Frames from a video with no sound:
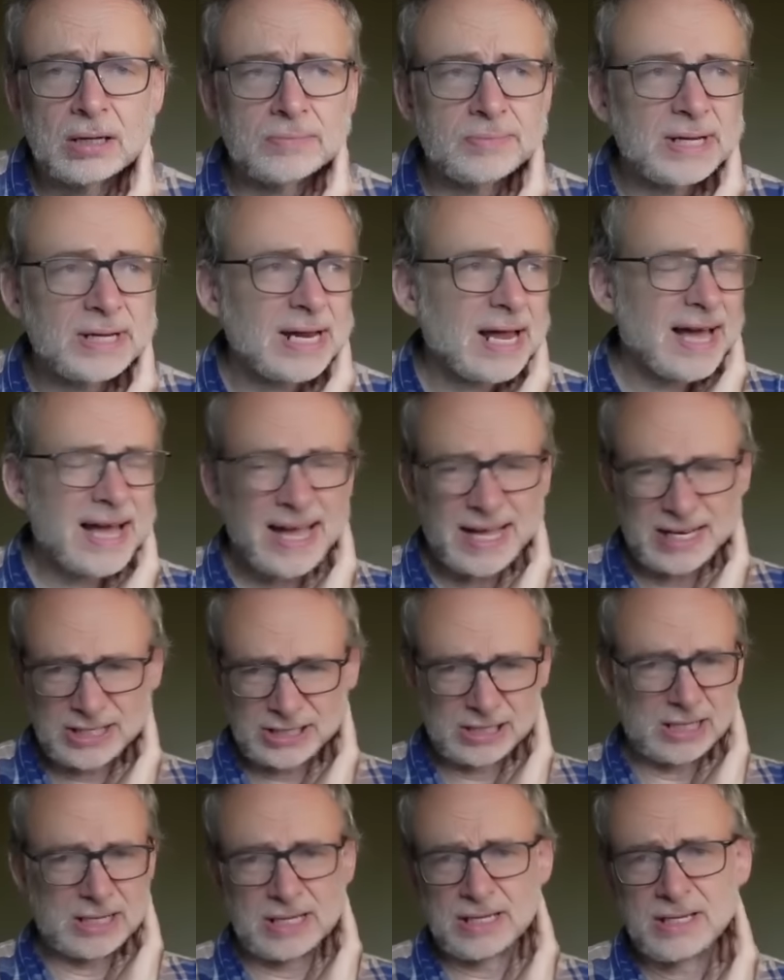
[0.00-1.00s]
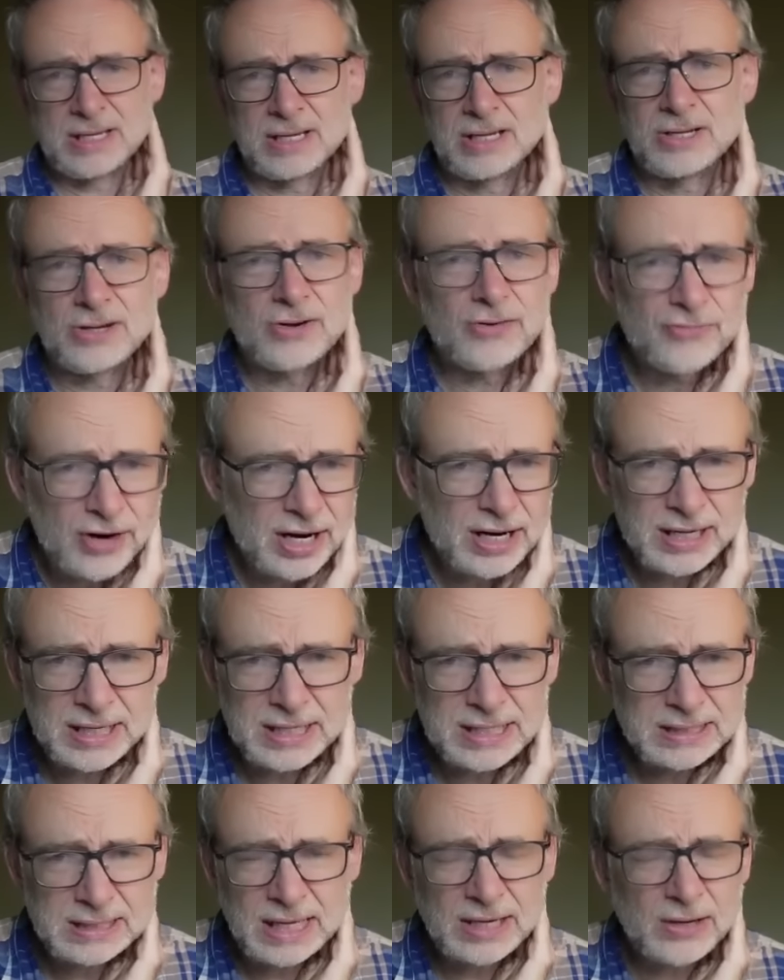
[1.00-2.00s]
but actually you
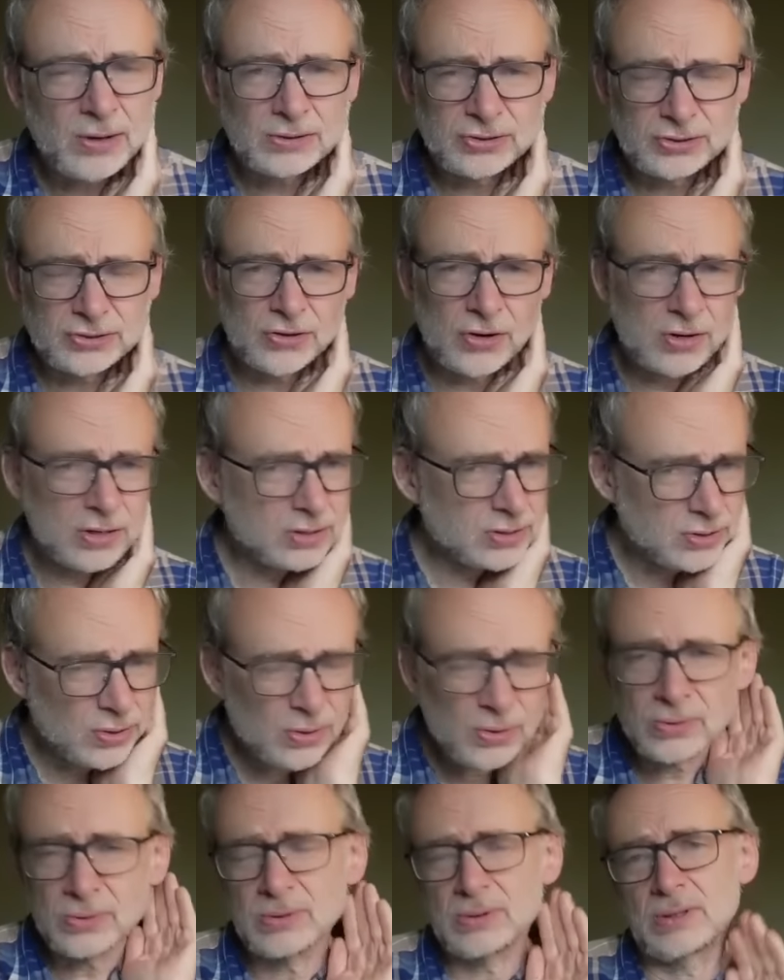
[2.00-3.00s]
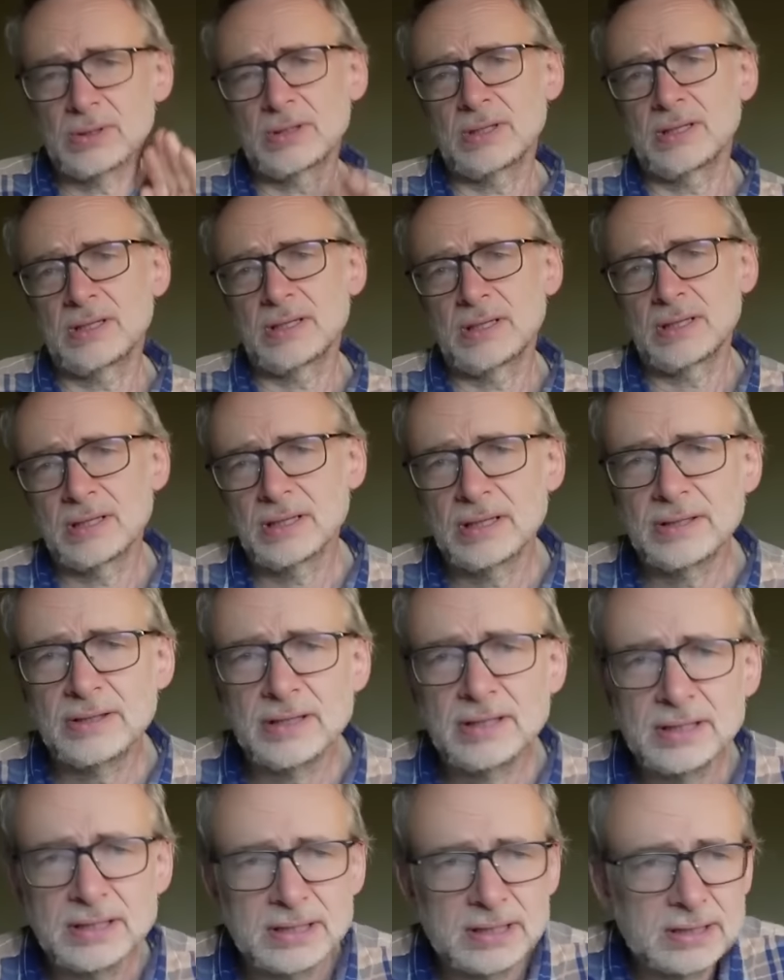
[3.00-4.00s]
realize they're not strong at all,
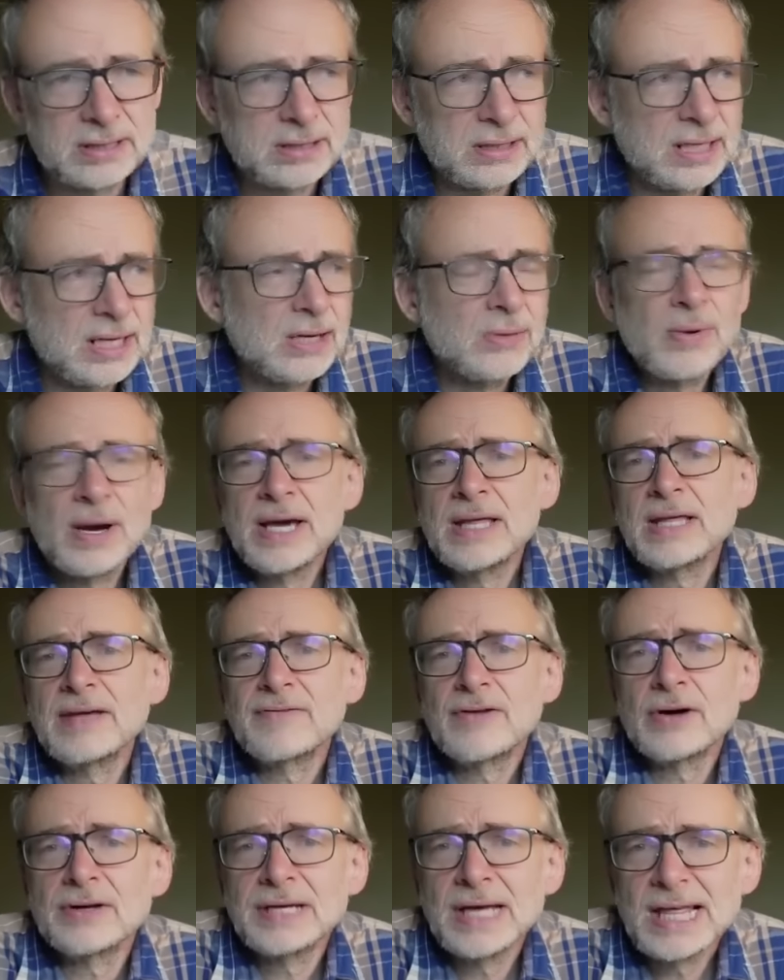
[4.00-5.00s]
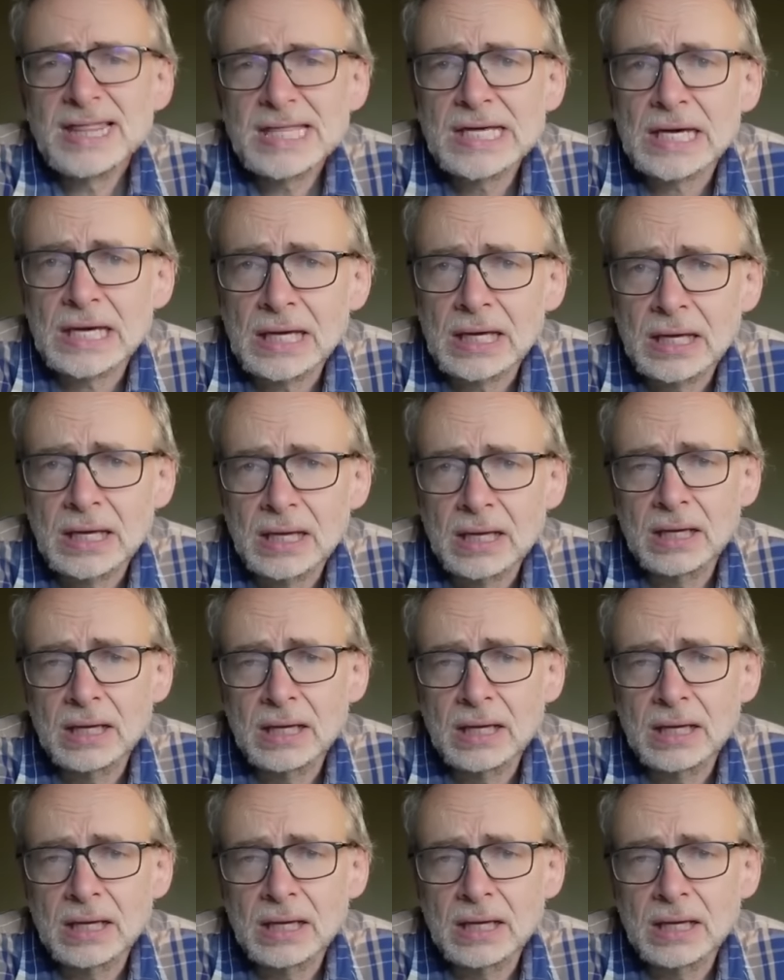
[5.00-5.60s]
that in a way they've got nothing.